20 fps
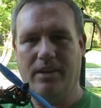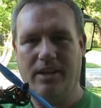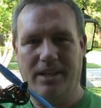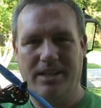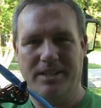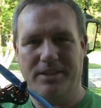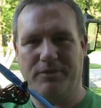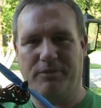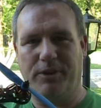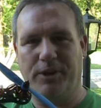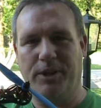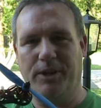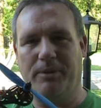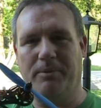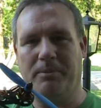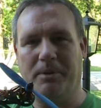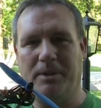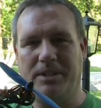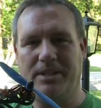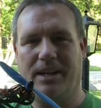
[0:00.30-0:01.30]
In this video, I'm
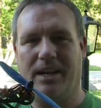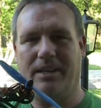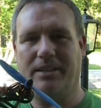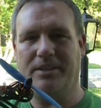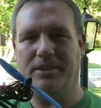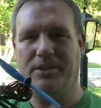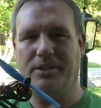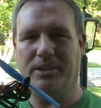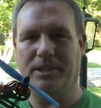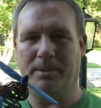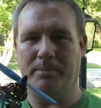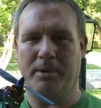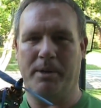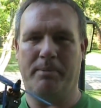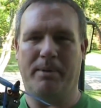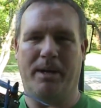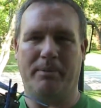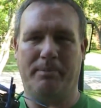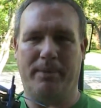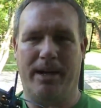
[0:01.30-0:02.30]
going to be talking to you a little bit
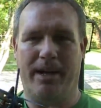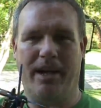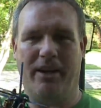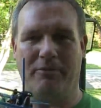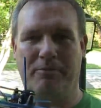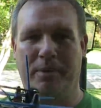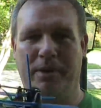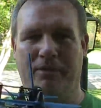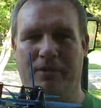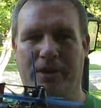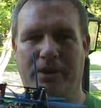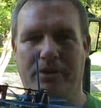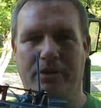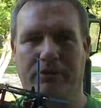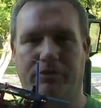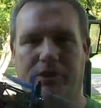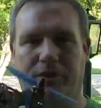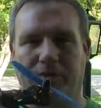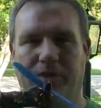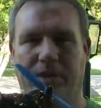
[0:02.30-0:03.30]
about my F P V two
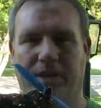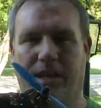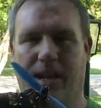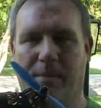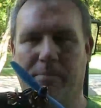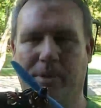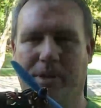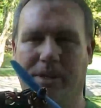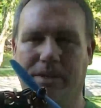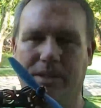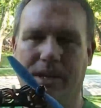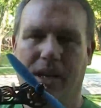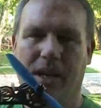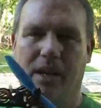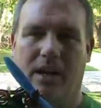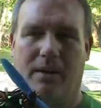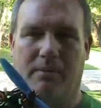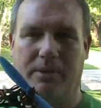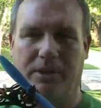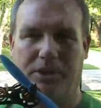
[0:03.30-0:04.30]
fifty that I built.
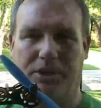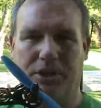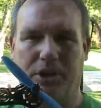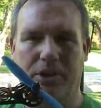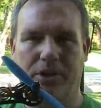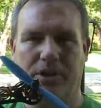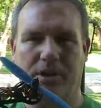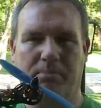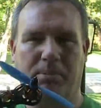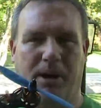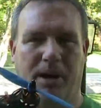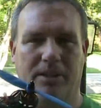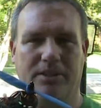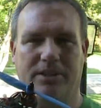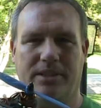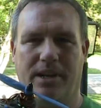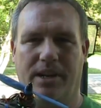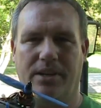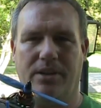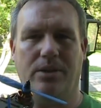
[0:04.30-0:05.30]
I'm going to show you the parts
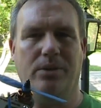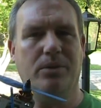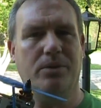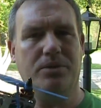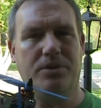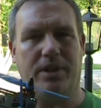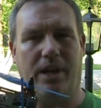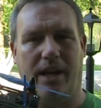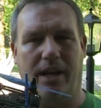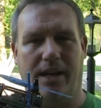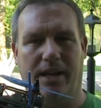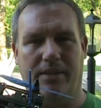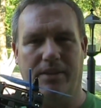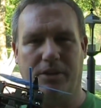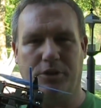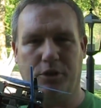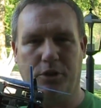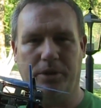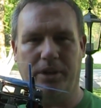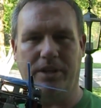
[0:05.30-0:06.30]
that I used and the
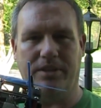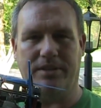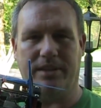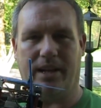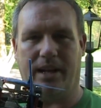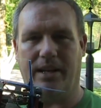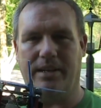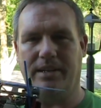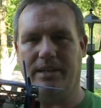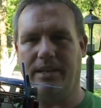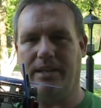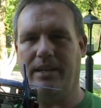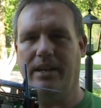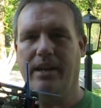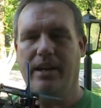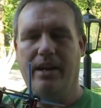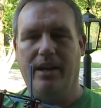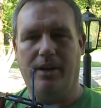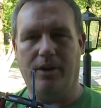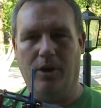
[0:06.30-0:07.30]
tunings that I did,
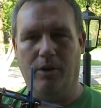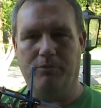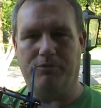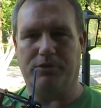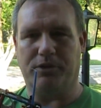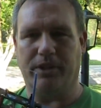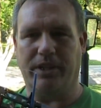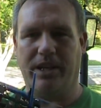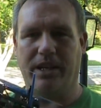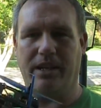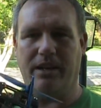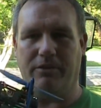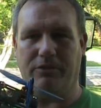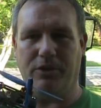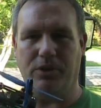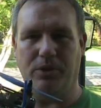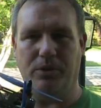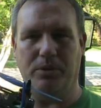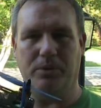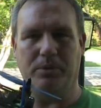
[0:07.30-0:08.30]
and hopefully if
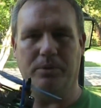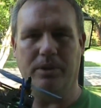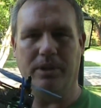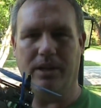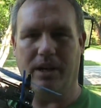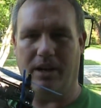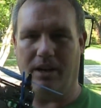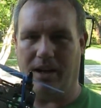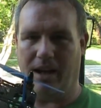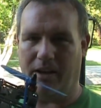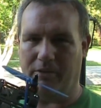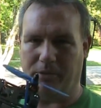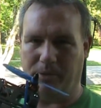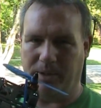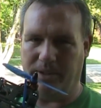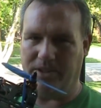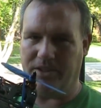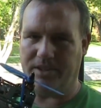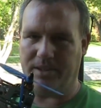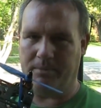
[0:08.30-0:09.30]
you have
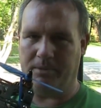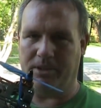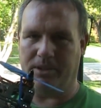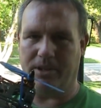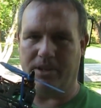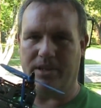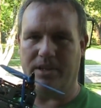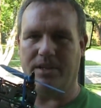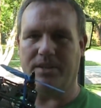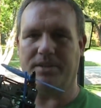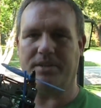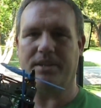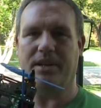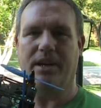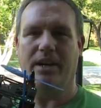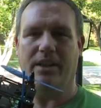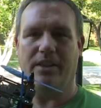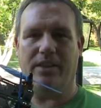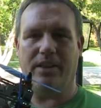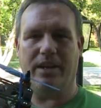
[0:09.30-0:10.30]
one similar to this,
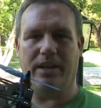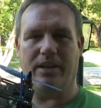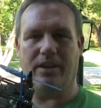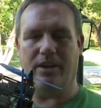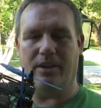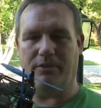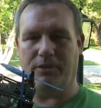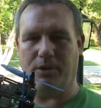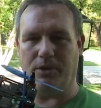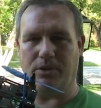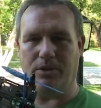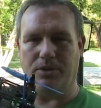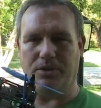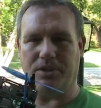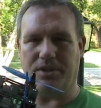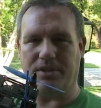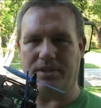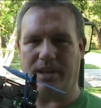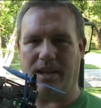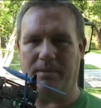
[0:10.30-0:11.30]
then if you use
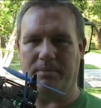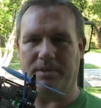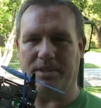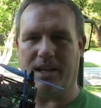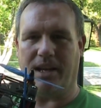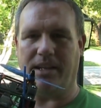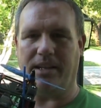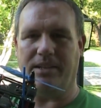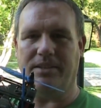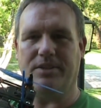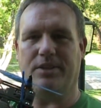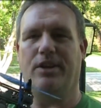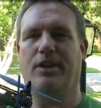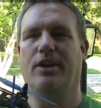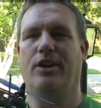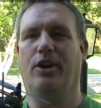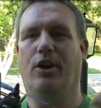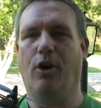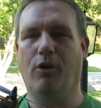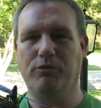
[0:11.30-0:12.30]
the same settings,
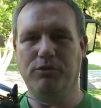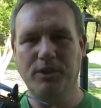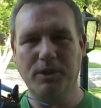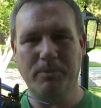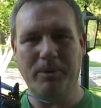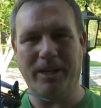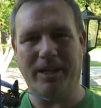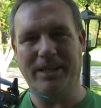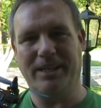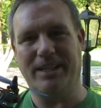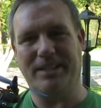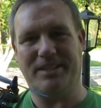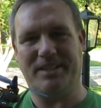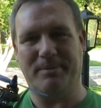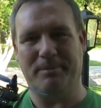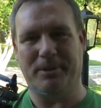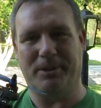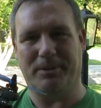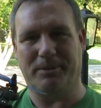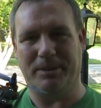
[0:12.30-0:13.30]
hopefully we can get
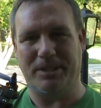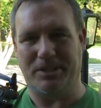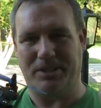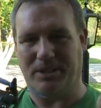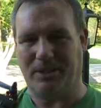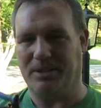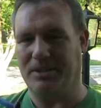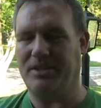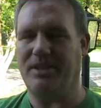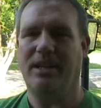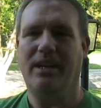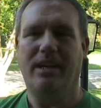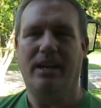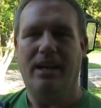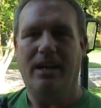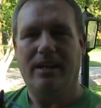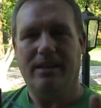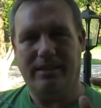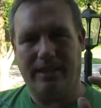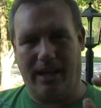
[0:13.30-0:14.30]
similar results.
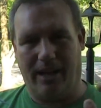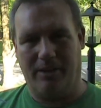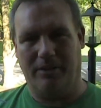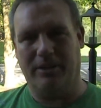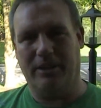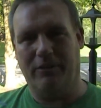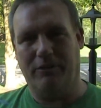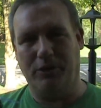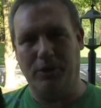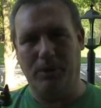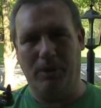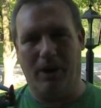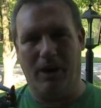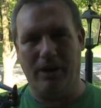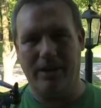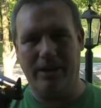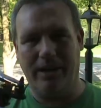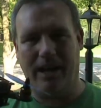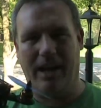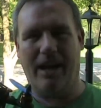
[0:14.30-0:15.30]
Now, if you
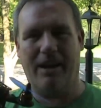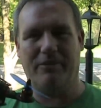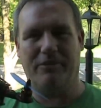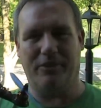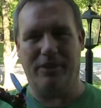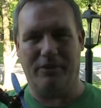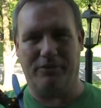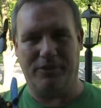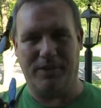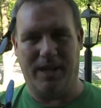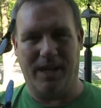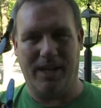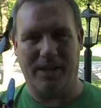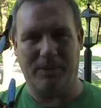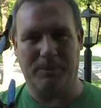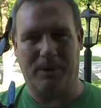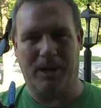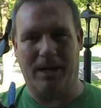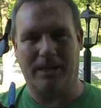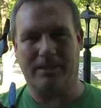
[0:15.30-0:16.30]
already have a flying
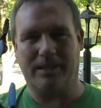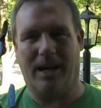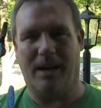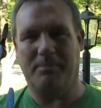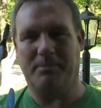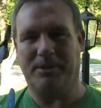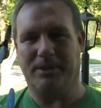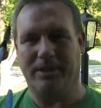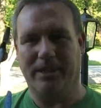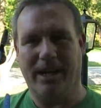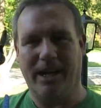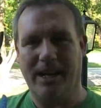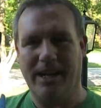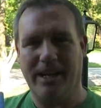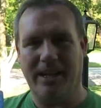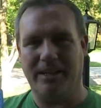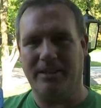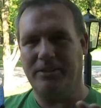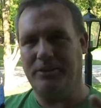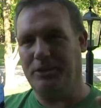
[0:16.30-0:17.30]
quadcopter
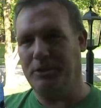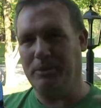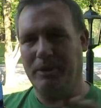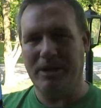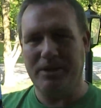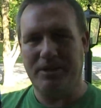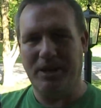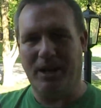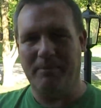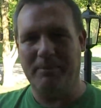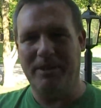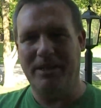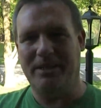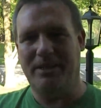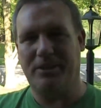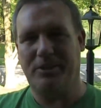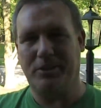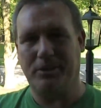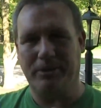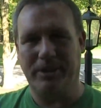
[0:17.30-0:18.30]
and you want to tell me
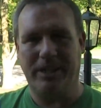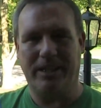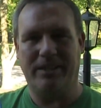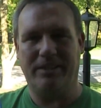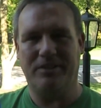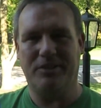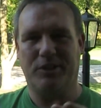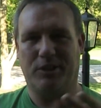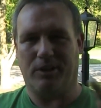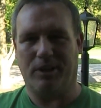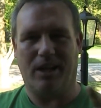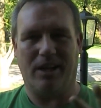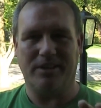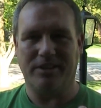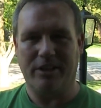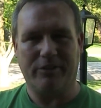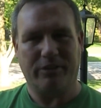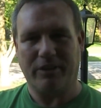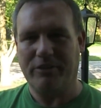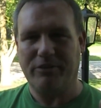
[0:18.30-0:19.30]
the tunings are all
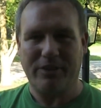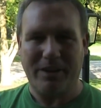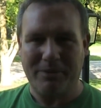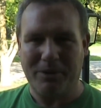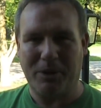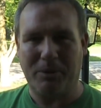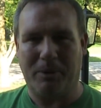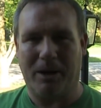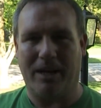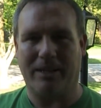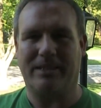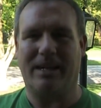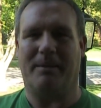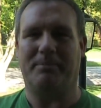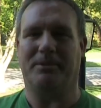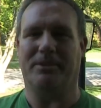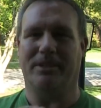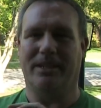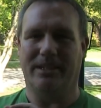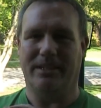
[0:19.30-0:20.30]
different for every
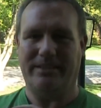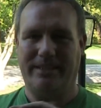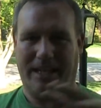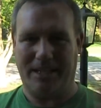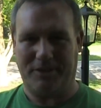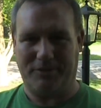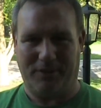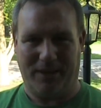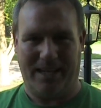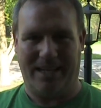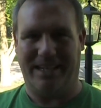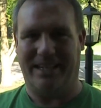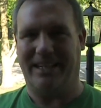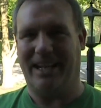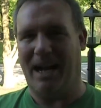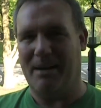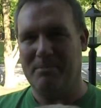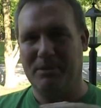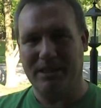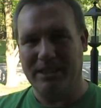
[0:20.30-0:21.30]
quadcopter, that's fine,
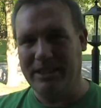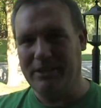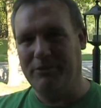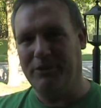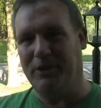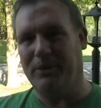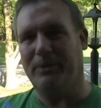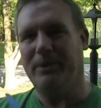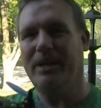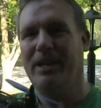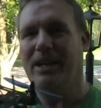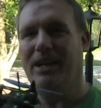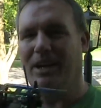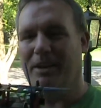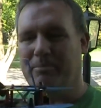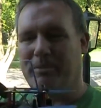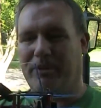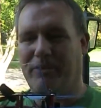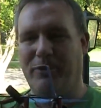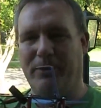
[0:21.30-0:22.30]
I believe you.
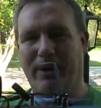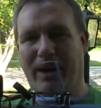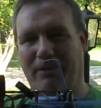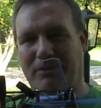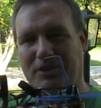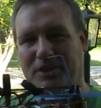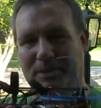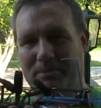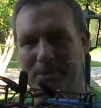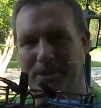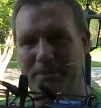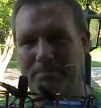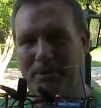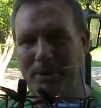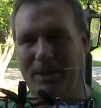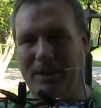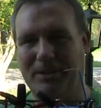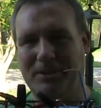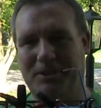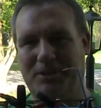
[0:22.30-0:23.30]
But if you have similar
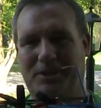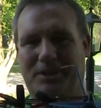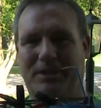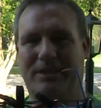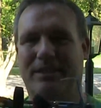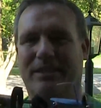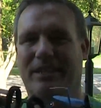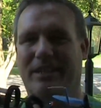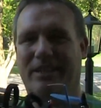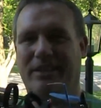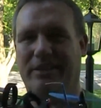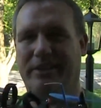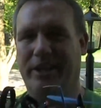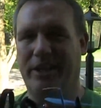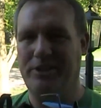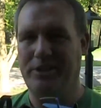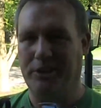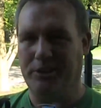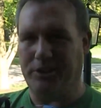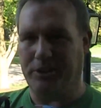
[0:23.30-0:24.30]
parts,
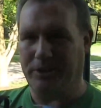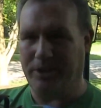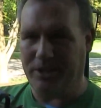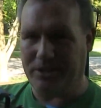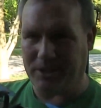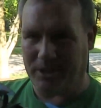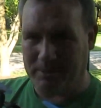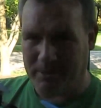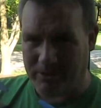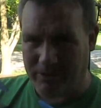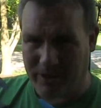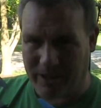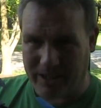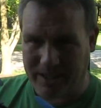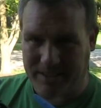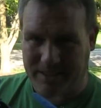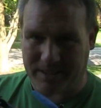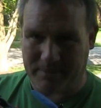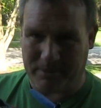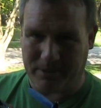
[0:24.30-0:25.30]
then your tuning is going to be very
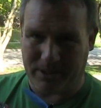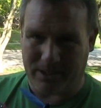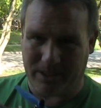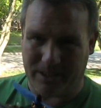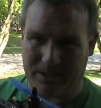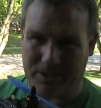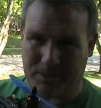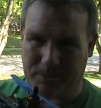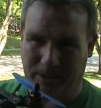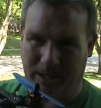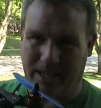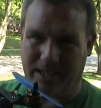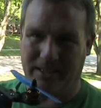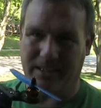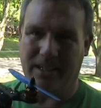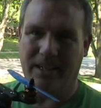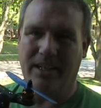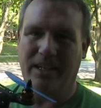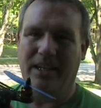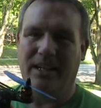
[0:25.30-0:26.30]
similar as well.
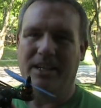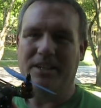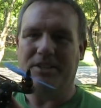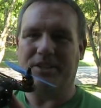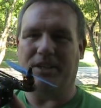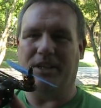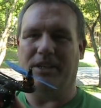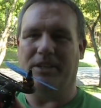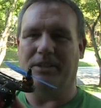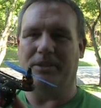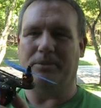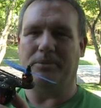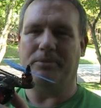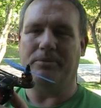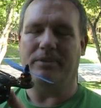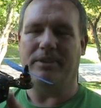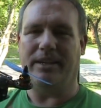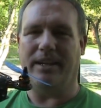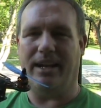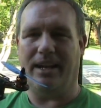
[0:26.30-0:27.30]
So,
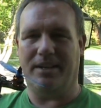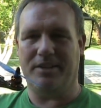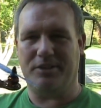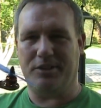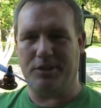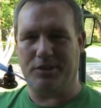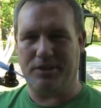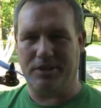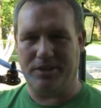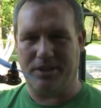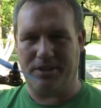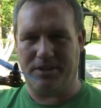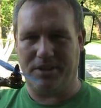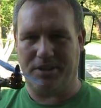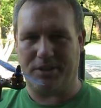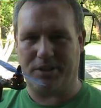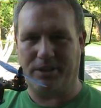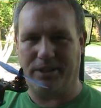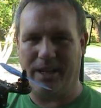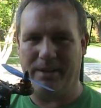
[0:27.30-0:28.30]
as just as a
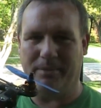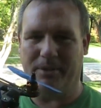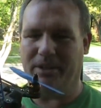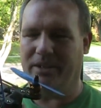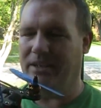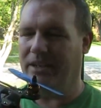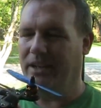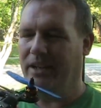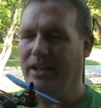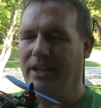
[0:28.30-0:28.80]
disclaimer,